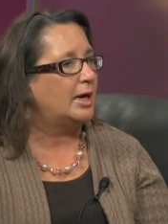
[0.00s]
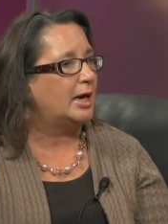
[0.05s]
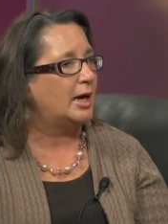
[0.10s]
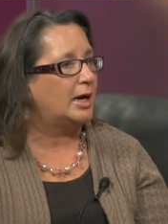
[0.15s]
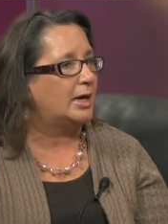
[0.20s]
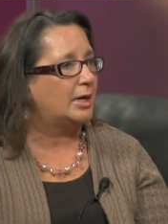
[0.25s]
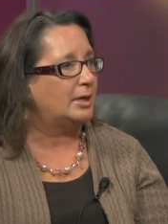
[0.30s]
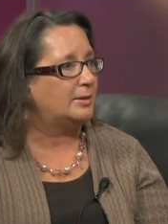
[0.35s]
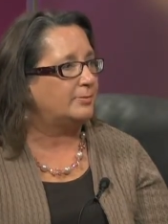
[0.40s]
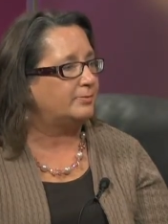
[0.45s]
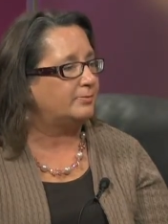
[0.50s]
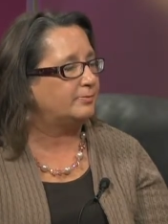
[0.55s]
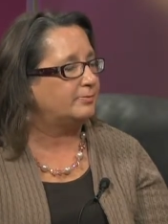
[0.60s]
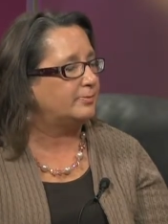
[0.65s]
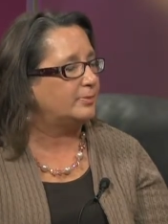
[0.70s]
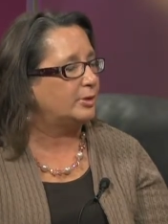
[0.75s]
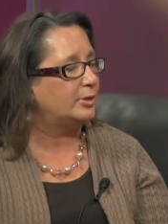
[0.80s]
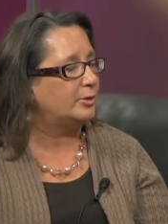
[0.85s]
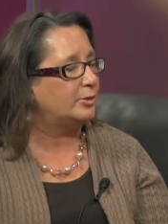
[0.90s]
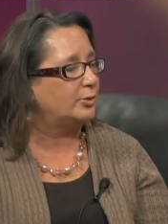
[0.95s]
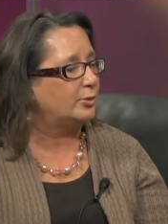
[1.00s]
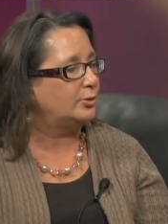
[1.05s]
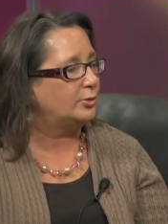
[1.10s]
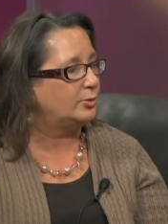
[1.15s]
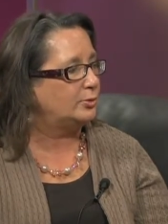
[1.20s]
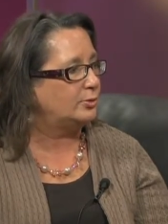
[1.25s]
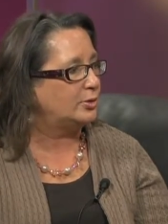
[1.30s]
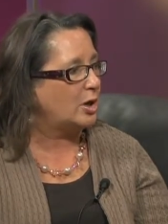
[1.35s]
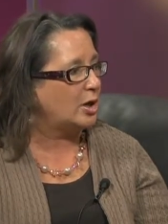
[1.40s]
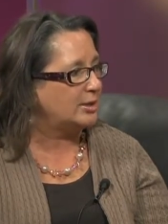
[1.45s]
um,
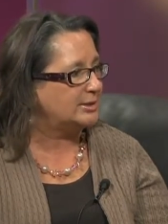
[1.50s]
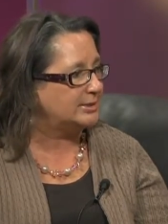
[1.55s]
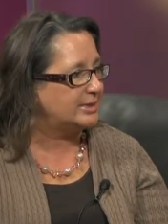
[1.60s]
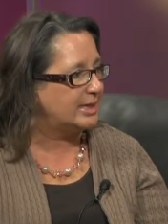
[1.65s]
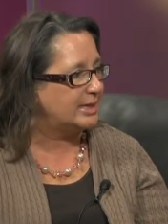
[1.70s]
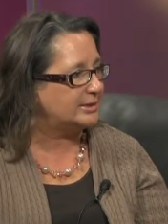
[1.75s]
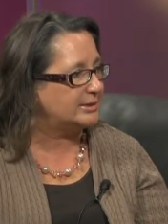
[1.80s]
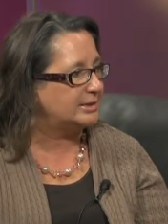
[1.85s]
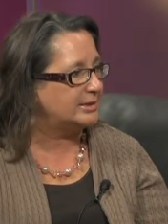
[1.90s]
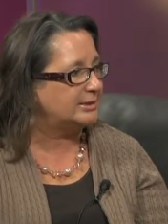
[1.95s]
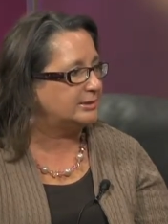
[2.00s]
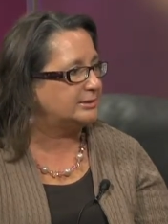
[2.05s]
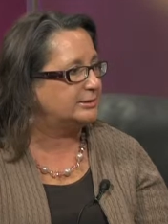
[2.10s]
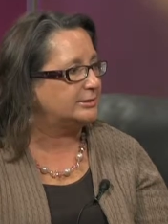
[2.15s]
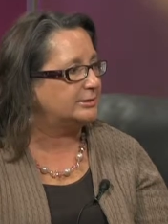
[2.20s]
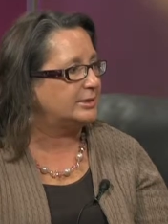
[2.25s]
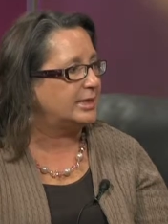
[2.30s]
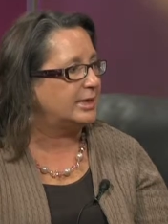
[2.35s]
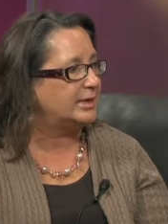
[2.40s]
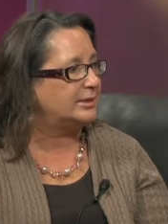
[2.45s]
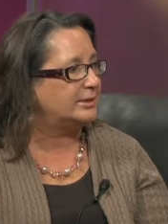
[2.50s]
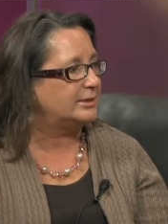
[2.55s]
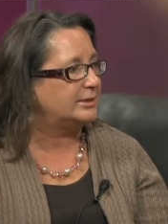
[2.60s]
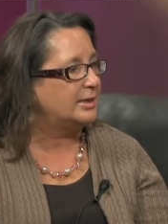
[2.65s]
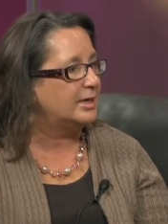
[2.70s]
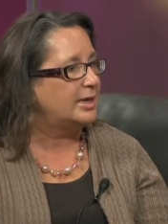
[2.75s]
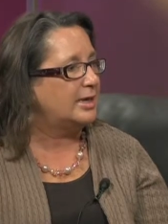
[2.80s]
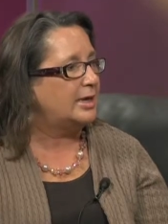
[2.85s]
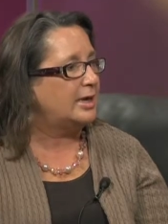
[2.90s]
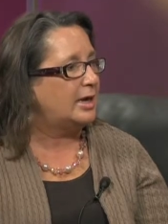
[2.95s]
who contact us and
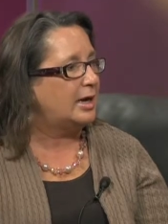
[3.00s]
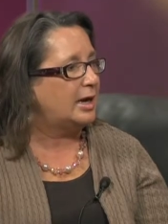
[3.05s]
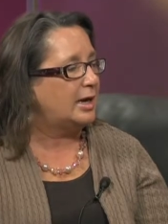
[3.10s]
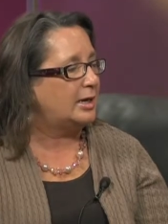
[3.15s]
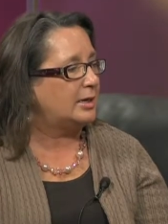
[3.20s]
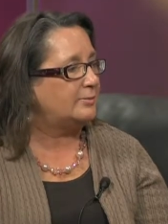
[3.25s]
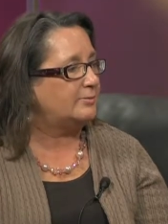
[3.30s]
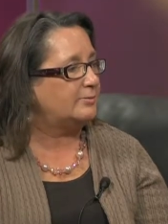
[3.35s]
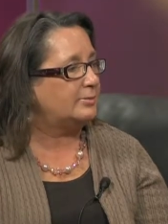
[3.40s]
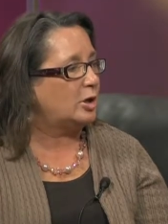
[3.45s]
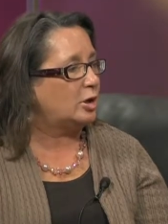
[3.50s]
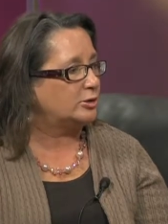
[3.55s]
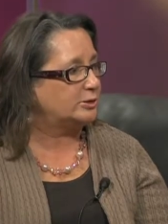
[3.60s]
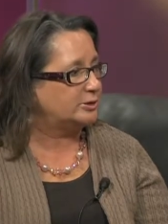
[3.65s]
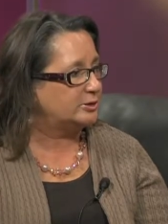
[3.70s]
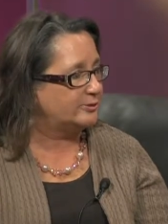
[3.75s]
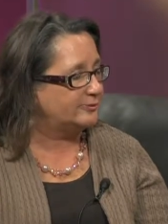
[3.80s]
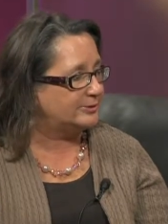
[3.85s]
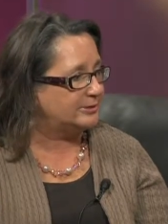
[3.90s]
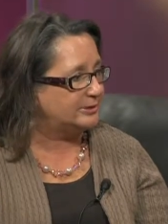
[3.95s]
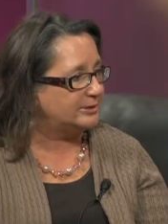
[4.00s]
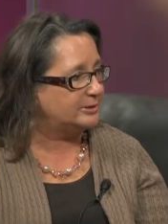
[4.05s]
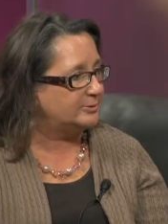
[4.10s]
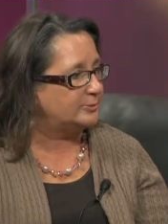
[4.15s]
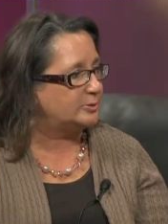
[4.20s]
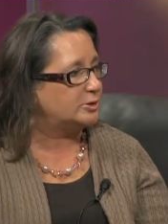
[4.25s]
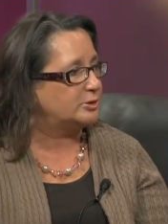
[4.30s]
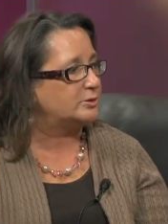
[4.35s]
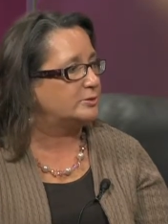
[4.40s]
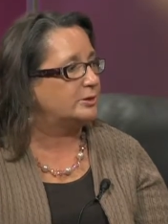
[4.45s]
um, our service
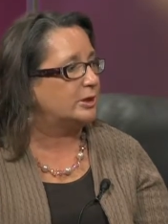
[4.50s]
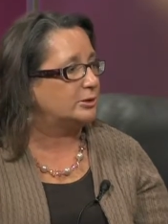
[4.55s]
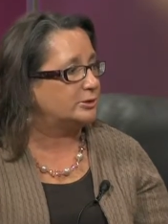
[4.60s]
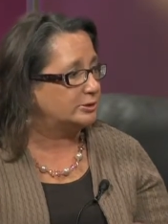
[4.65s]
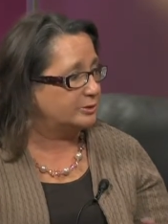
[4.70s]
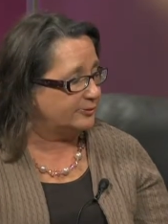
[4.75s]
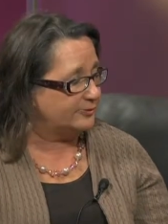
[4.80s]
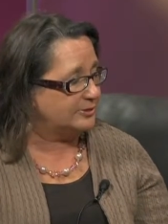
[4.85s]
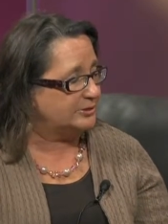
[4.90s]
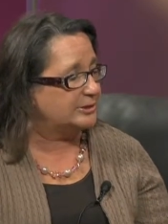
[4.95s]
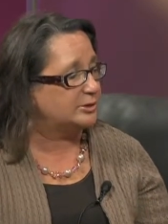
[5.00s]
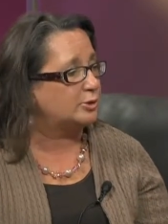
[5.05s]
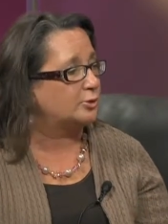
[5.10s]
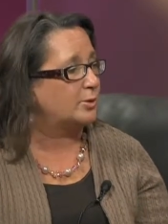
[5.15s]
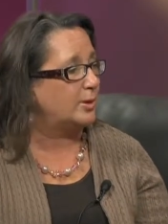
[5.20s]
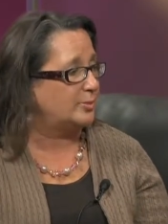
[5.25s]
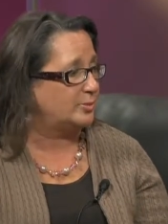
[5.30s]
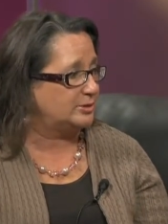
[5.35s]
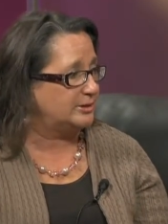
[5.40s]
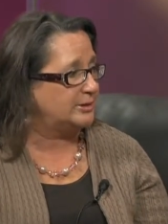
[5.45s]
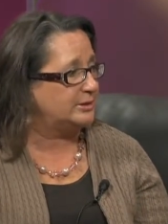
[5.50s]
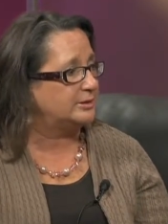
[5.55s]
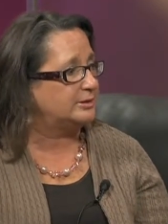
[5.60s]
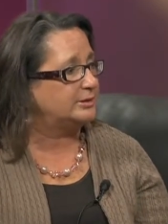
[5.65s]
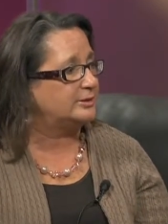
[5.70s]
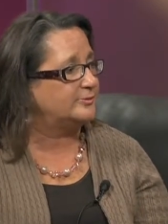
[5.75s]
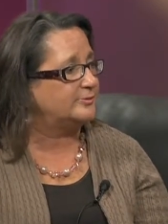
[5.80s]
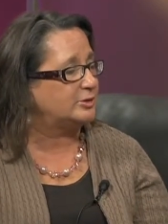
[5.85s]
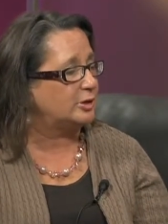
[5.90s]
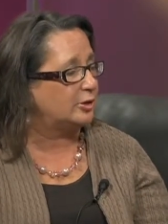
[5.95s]
and our service center
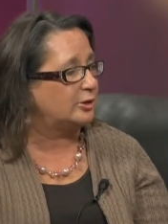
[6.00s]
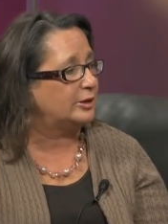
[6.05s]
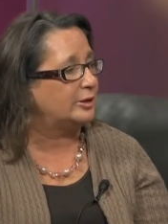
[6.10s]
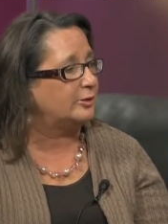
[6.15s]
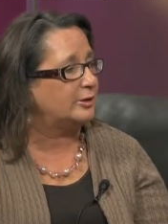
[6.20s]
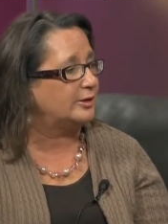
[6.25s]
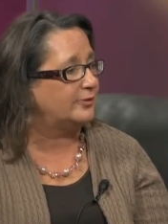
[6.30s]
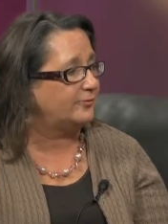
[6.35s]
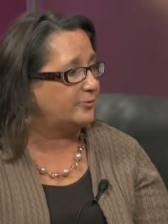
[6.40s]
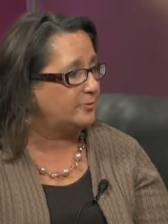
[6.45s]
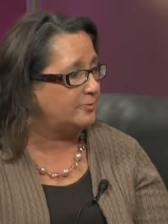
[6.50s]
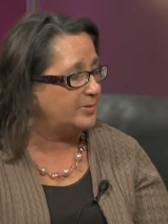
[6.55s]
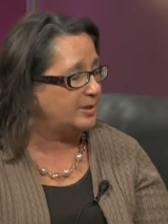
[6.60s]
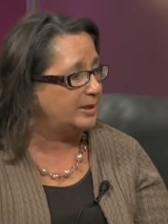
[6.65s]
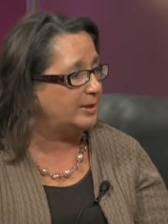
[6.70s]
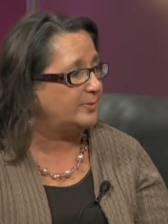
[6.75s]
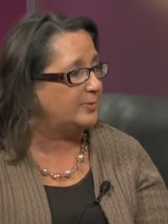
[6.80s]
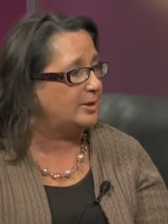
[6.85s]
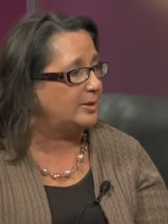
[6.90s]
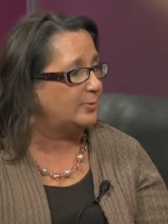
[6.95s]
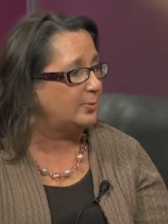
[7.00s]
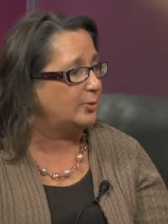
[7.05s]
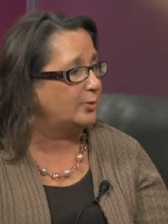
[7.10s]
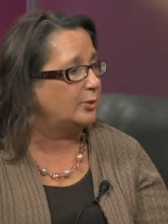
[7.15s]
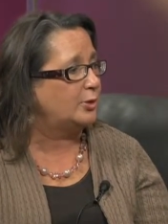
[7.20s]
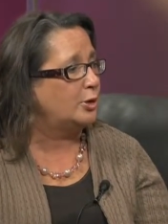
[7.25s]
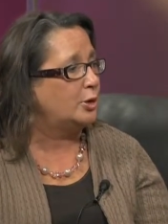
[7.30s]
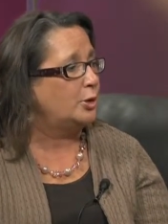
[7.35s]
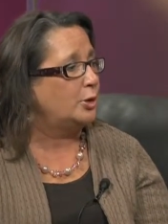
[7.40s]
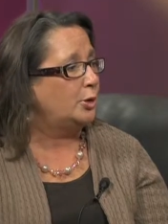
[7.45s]
representatives are hearing from many
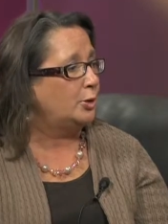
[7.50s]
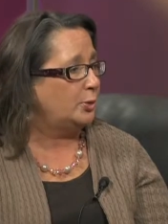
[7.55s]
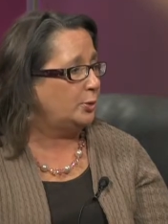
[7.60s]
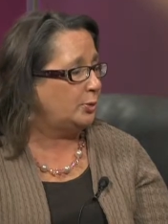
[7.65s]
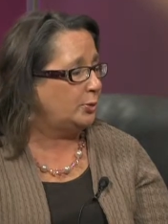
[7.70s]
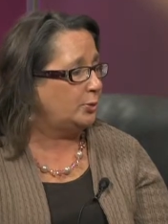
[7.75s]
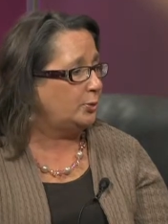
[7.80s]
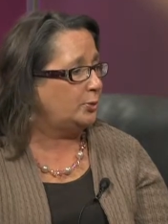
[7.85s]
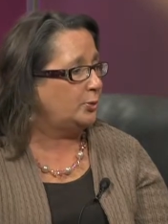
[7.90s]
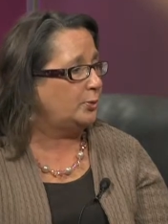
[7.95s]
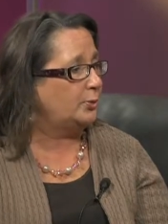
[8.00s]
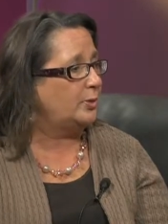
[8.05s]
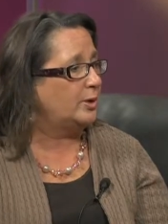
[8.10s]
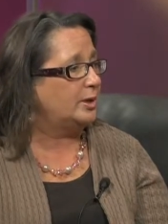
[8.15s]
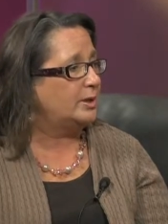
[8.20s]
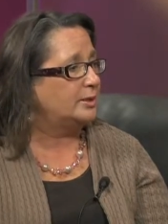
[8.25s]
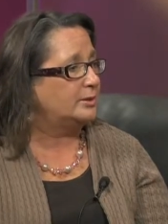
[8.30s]
people who